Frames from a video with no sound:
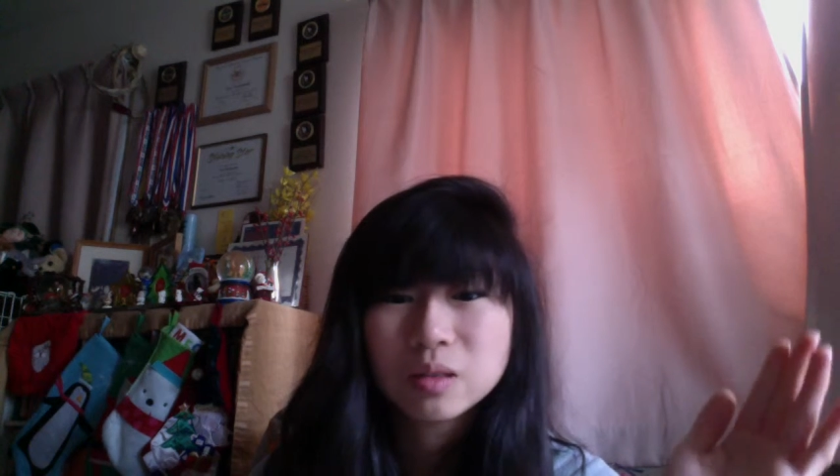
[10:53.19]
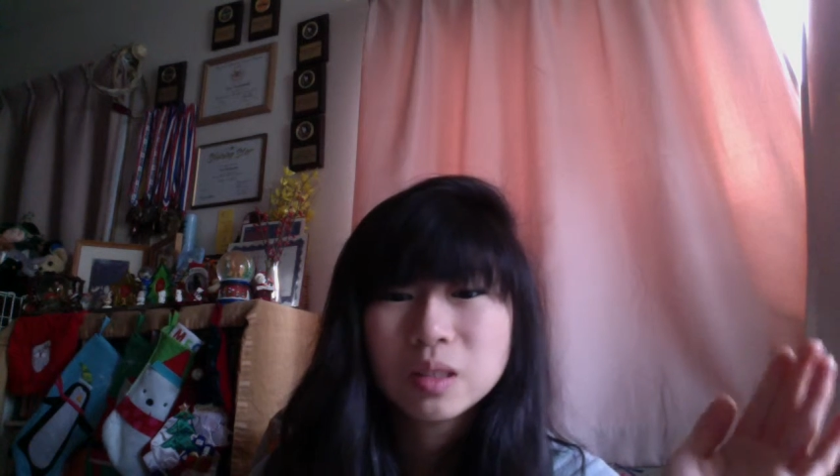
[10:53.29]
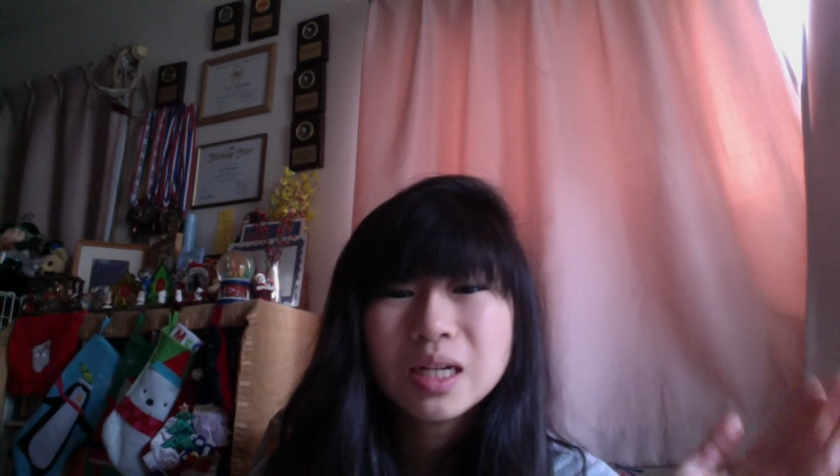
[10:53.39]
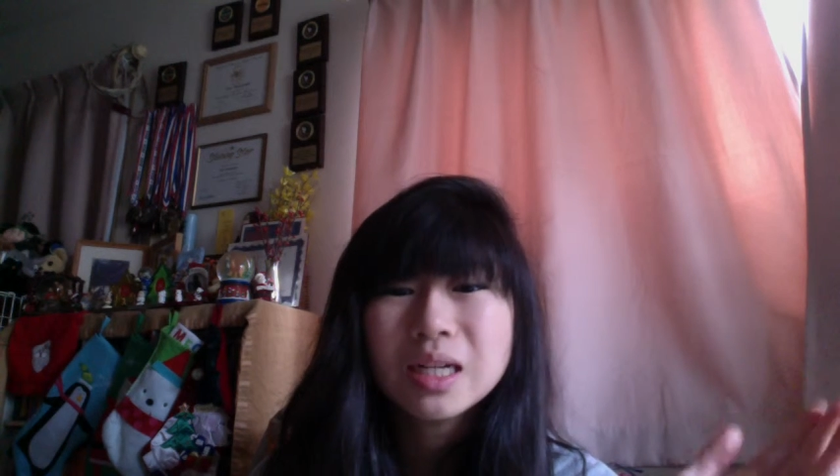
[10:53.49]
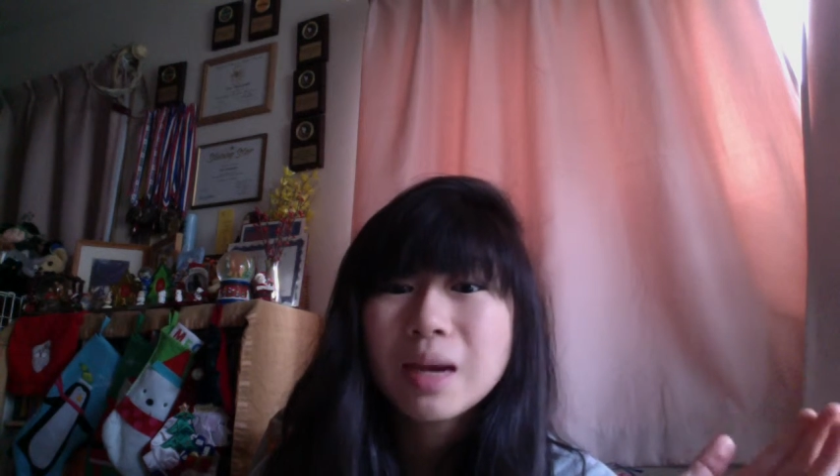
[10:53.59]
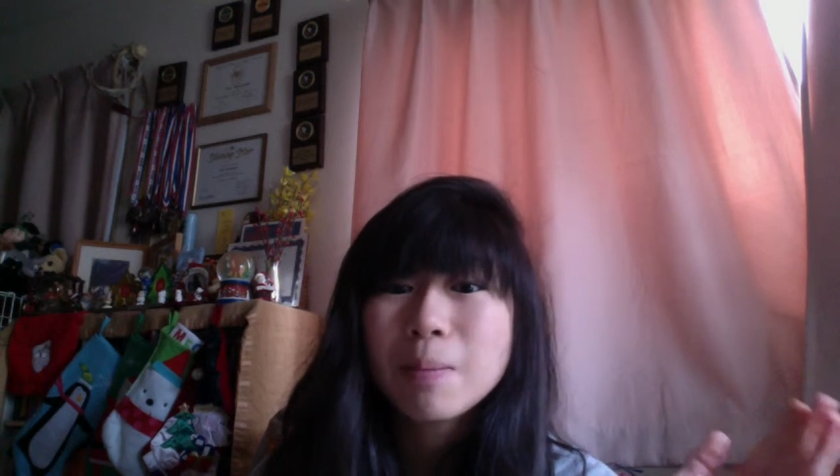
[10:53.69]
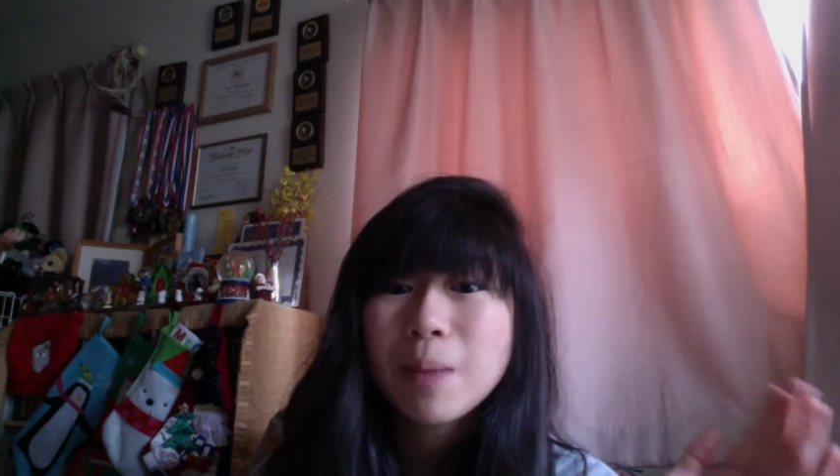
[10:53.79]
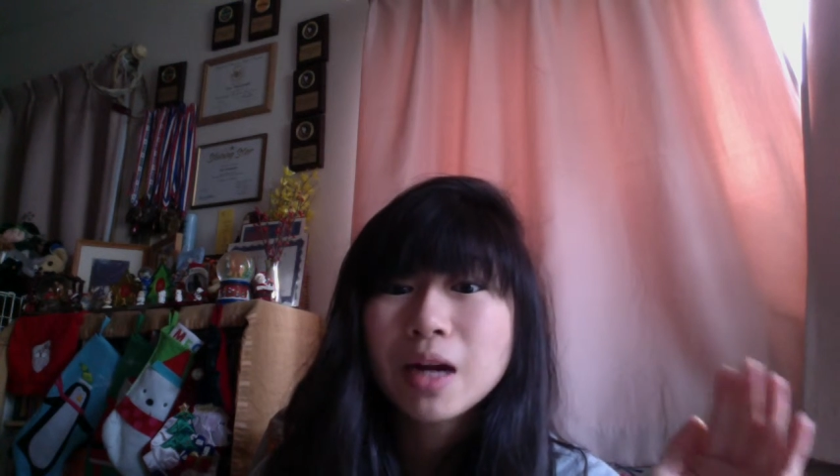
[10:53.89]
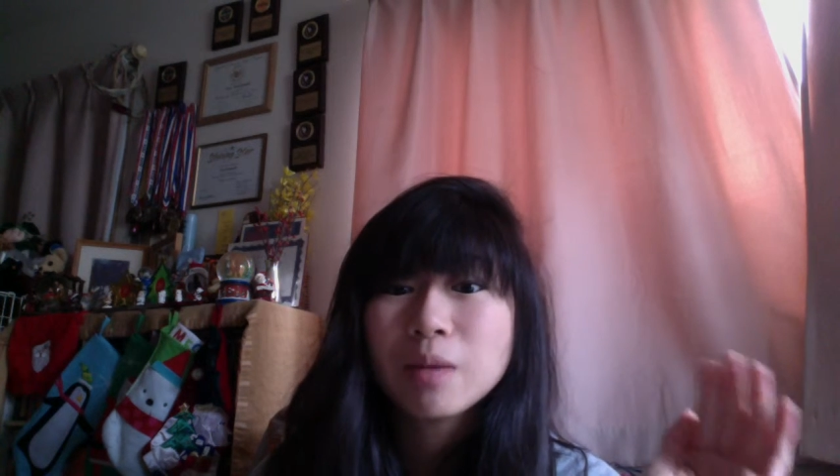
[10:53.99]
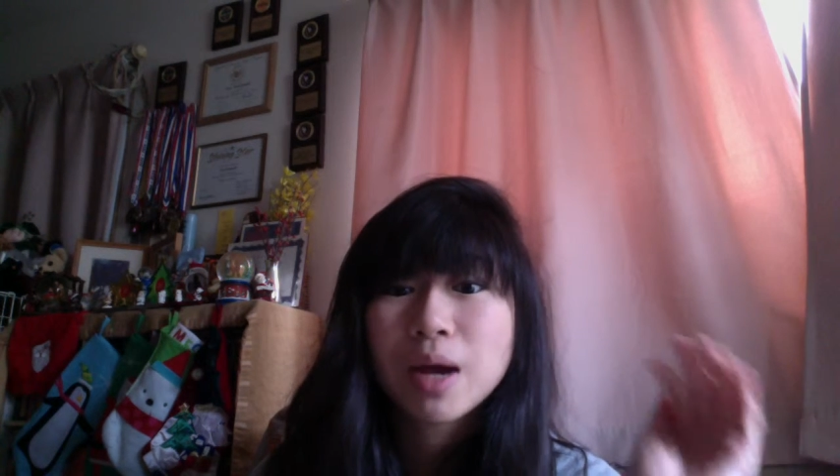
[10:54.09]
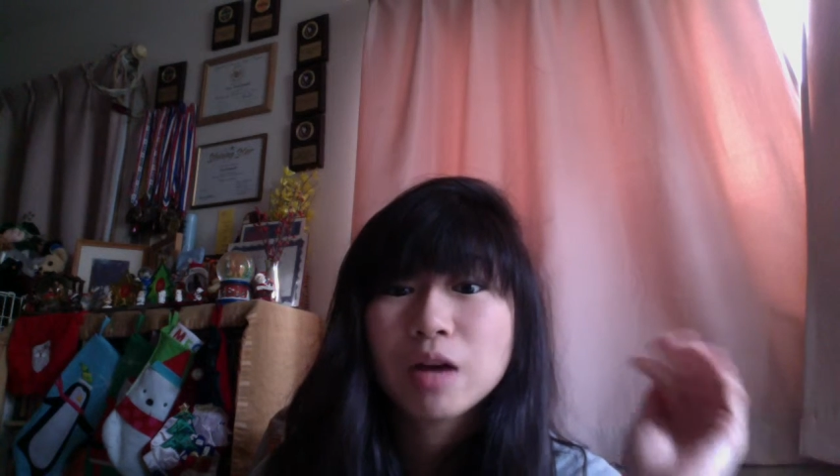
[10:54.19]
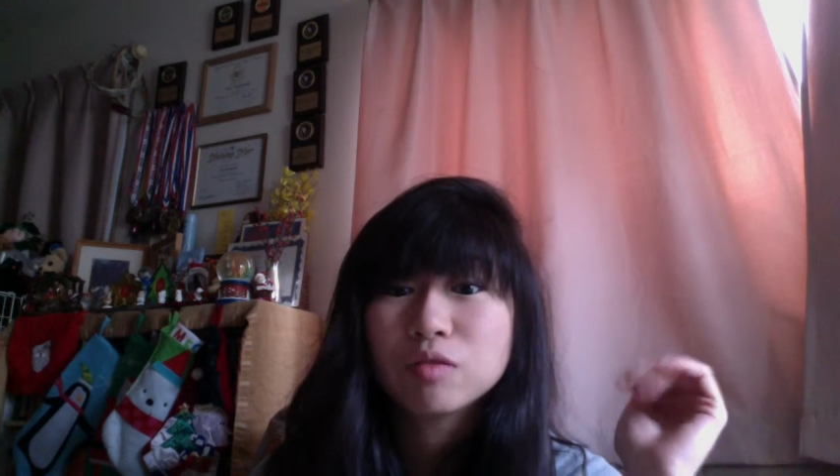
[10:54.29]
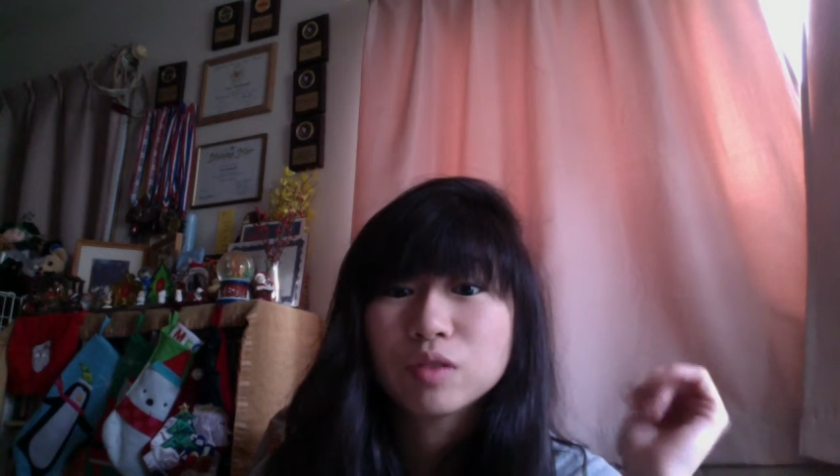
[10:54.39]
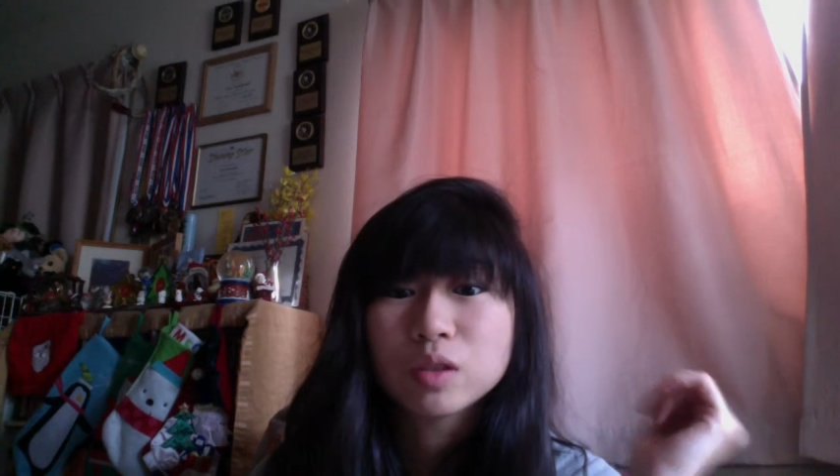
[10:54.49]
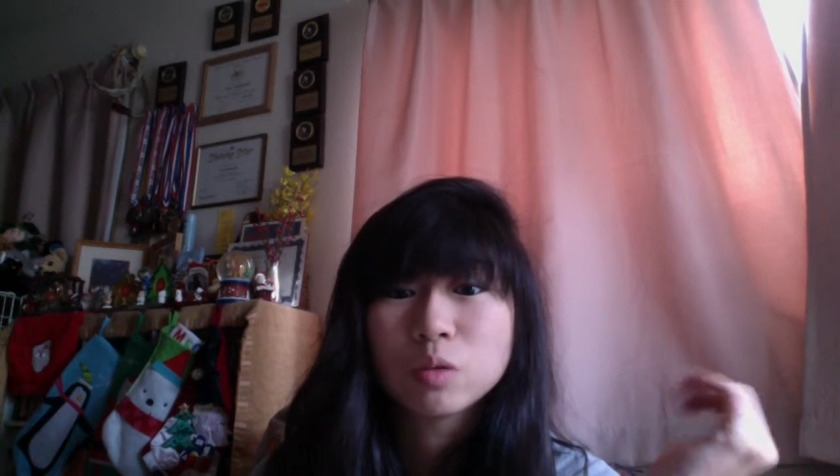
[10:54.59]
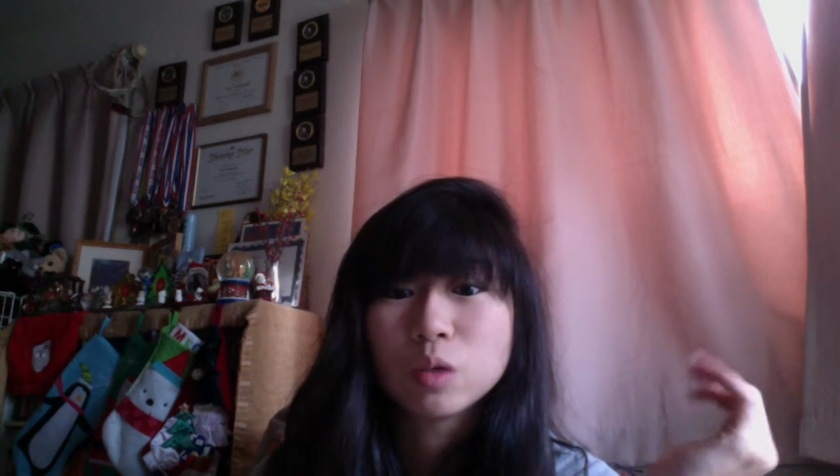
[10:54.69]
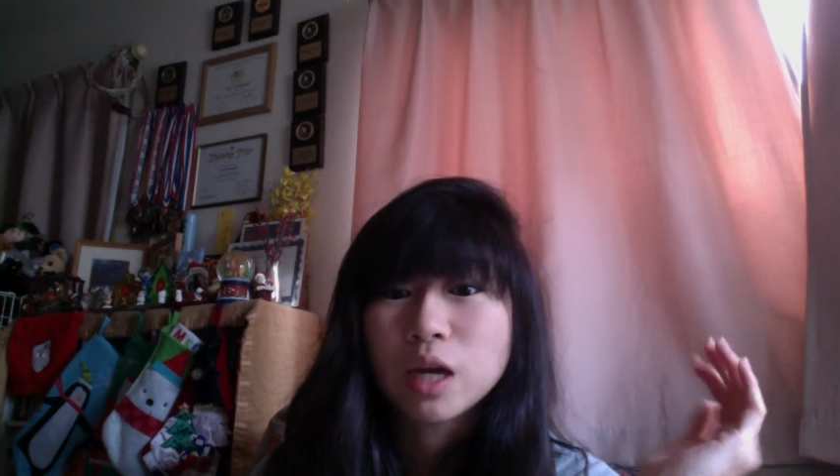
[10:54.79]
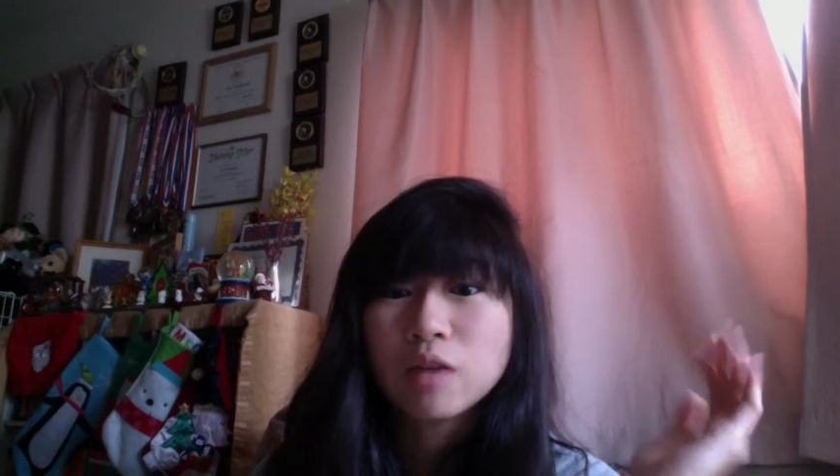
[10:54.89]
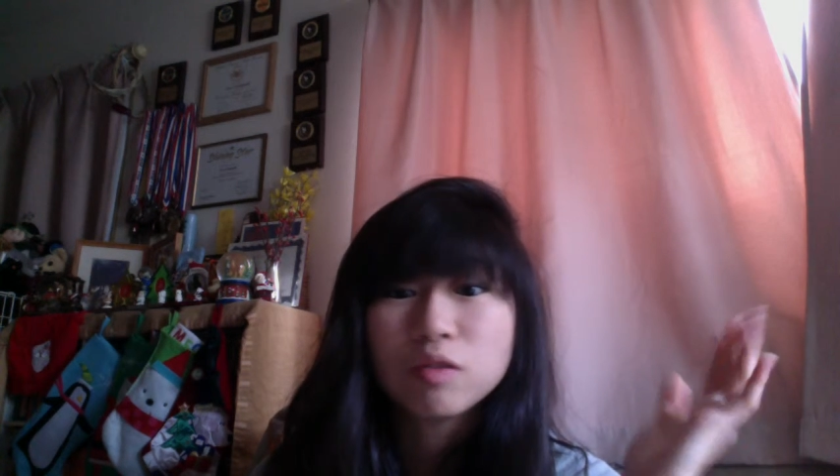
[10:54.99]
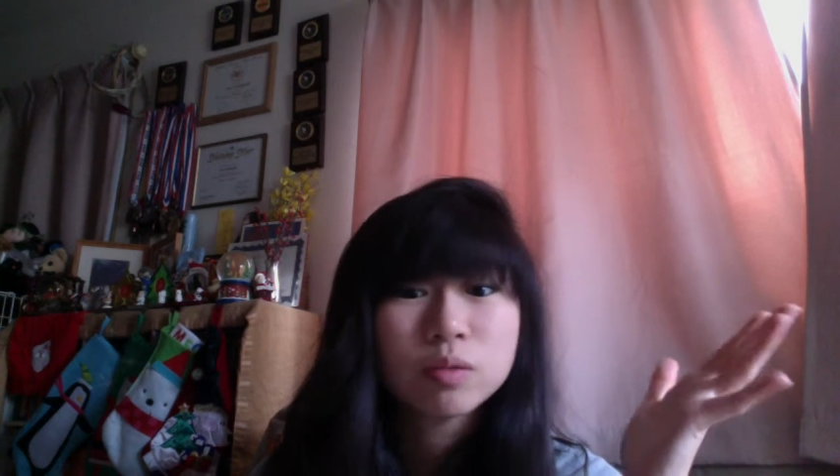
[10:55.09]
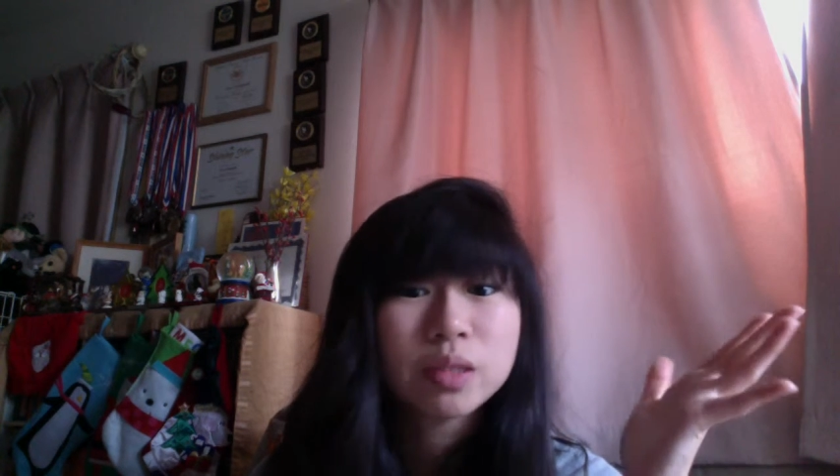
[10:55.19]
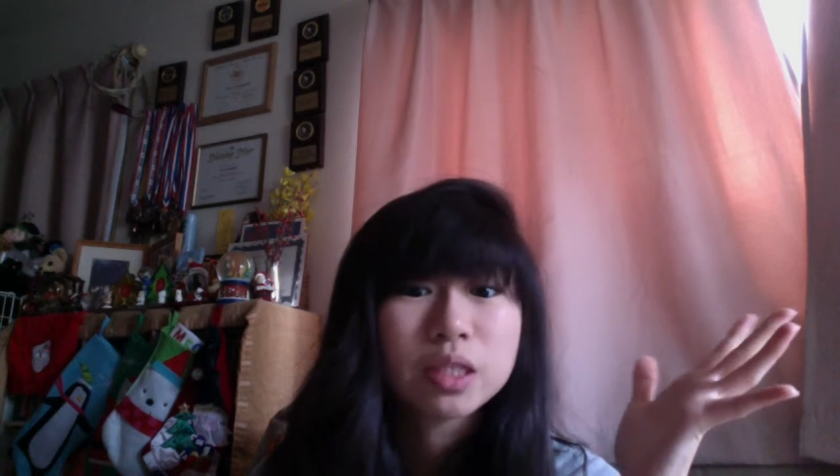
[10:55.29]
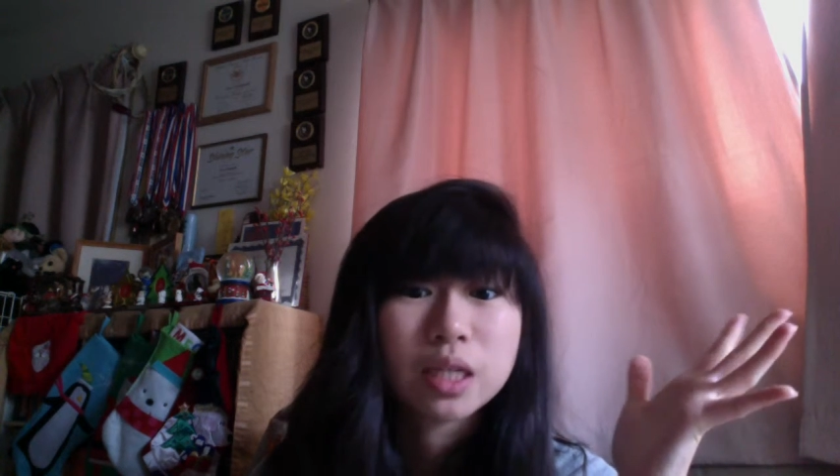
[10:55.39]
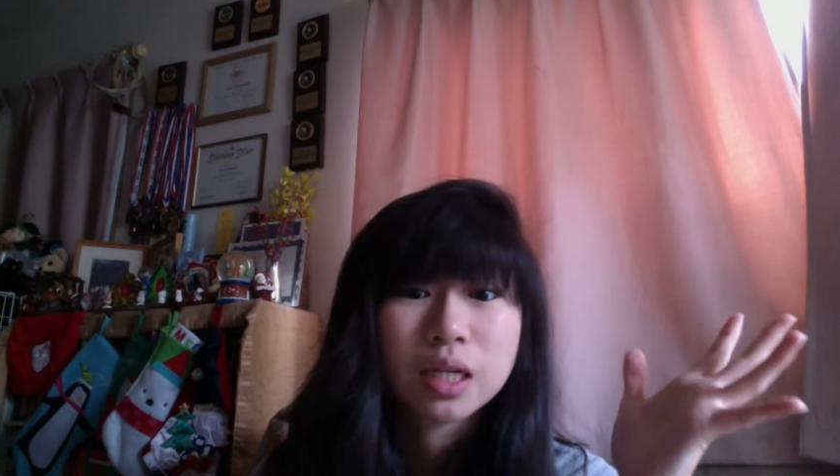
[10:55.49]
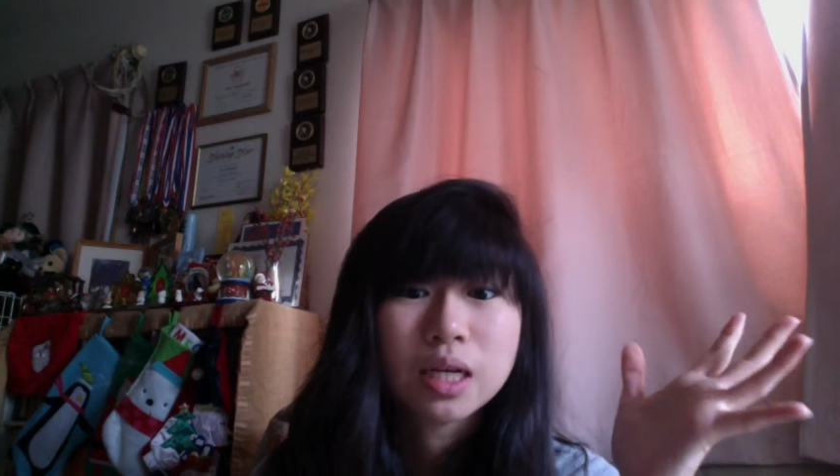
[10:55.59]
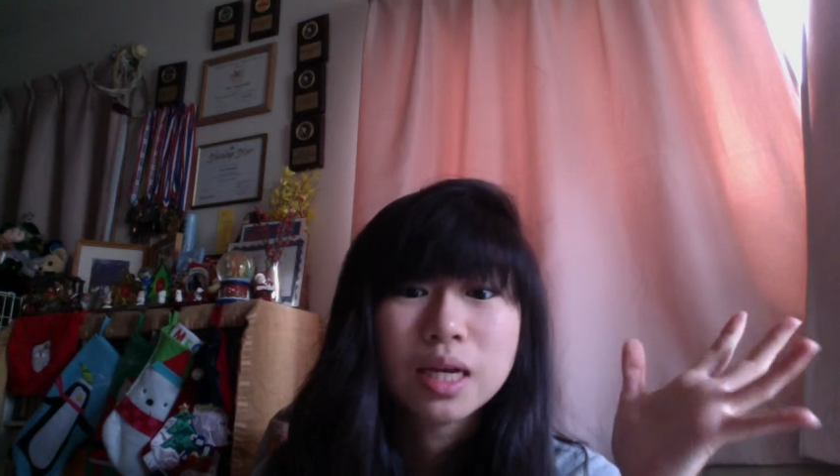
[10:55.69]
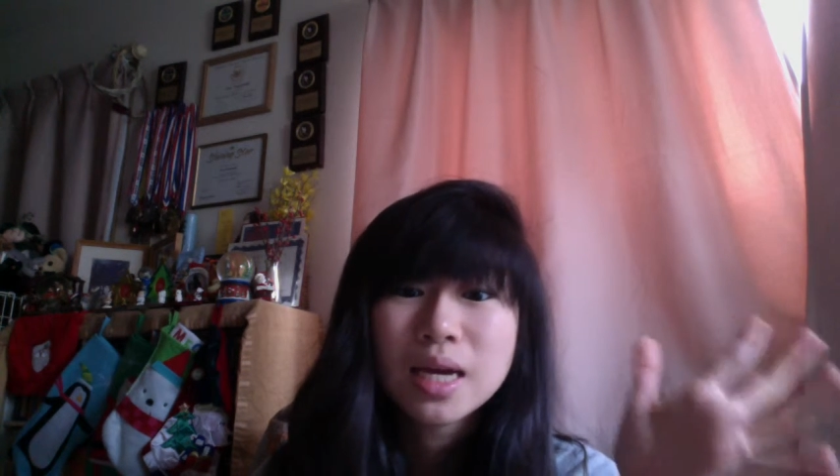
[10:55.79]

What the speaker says: didn't get mad about for whatever reason.